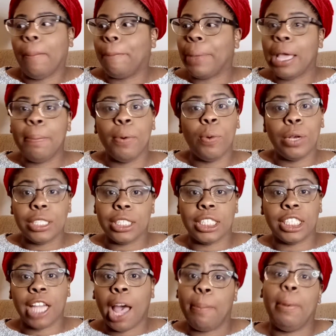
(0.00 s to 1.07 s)
people wasn't
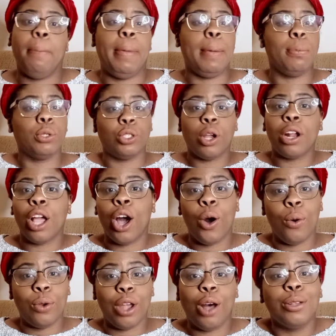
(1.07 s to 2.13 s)
shopping. People started
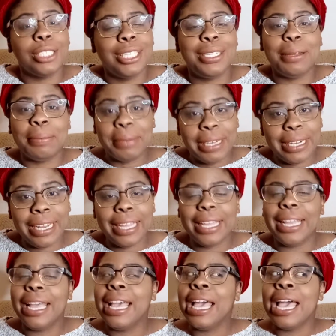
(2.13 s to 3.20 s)
holding on to the
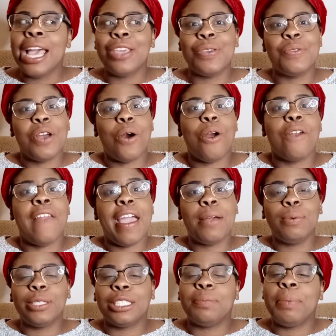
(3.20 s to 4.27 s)
money, or they
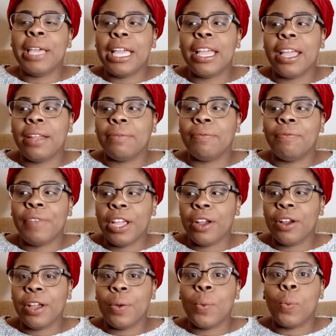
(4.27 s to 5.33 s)
was being
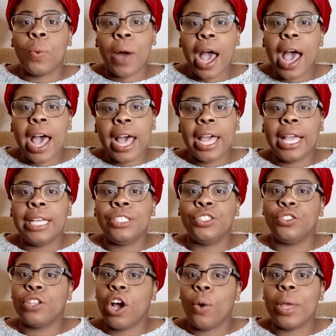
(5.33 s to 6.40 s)
very wise,
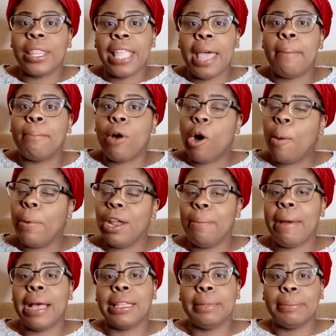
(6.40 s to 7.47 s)
at that moment
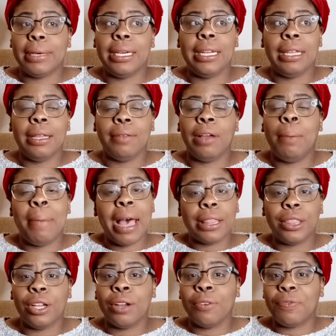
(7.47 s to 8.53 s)
about the money,
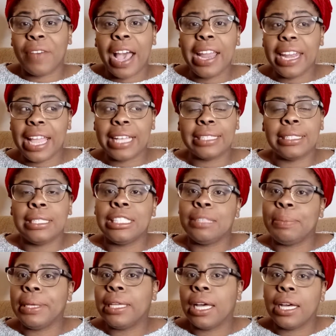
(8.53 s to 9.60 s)
about their finances,
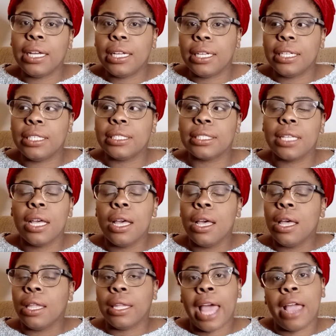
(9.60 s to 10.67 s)
because
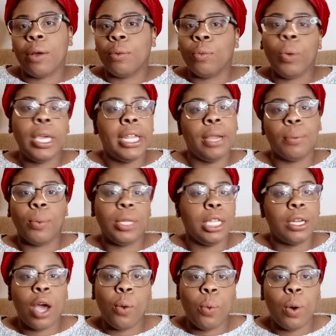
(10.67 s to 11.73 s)
we didn't really
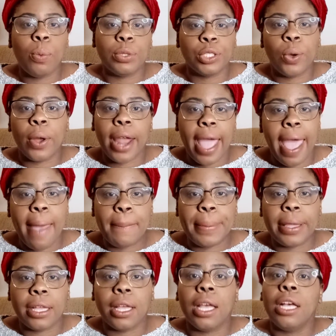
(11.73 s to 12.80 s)
know what was going to
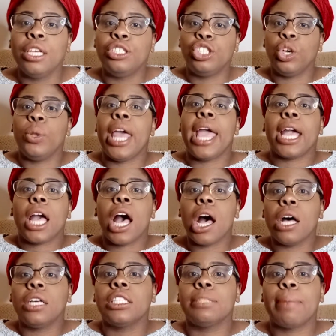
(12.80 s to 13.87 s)
happen. So that
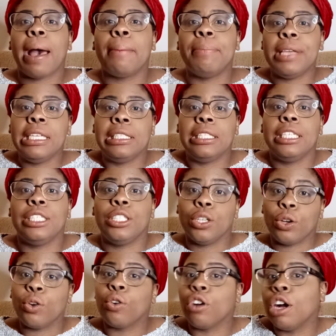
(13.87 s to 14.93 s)
caused my business to
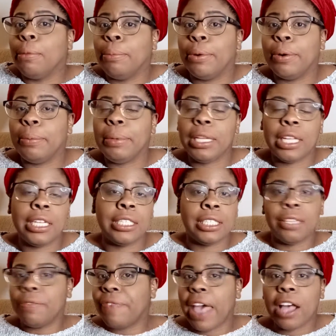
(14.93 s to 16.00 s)
crumble because
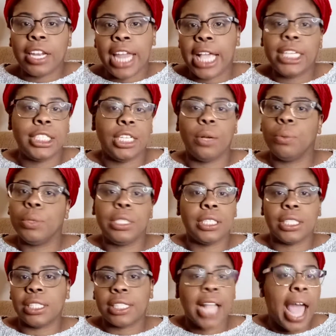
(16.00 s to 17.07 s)
the foundation
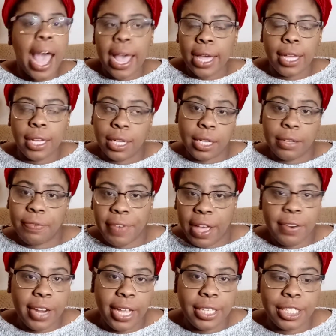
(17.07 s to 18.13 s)
was not a good
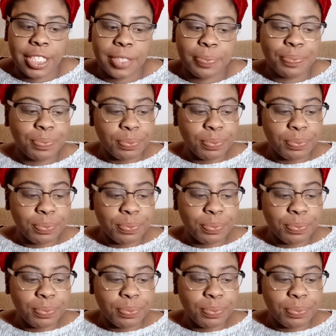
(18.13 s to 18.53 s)
foundation.